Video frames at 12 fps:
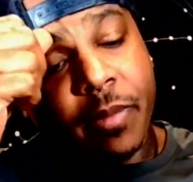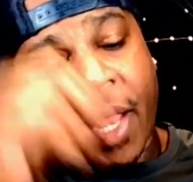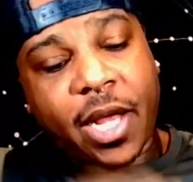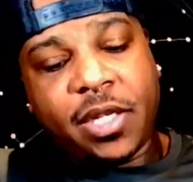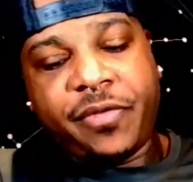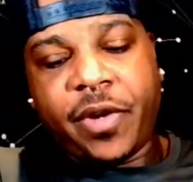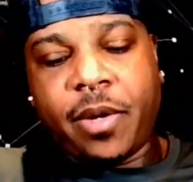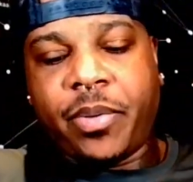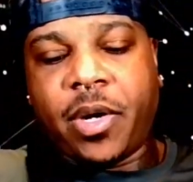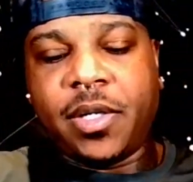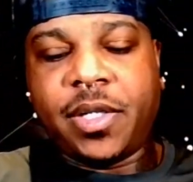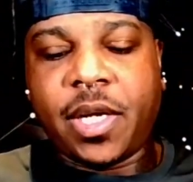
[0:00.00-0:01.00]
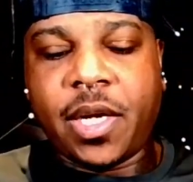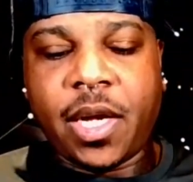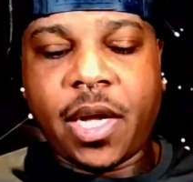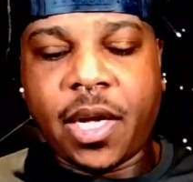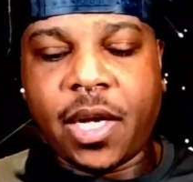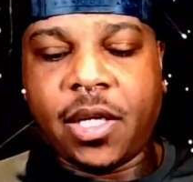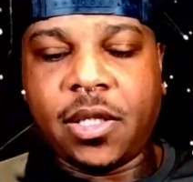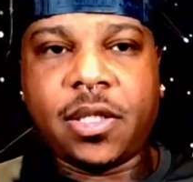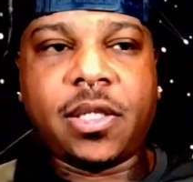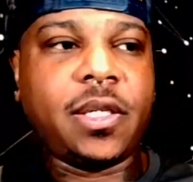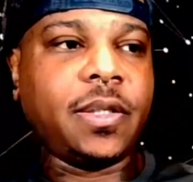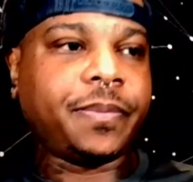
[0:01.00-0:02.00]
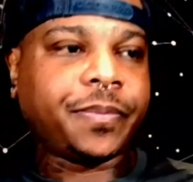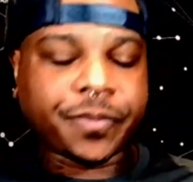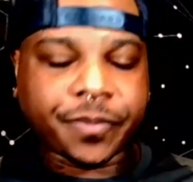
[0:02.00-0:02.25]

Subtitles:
Blockage for your person is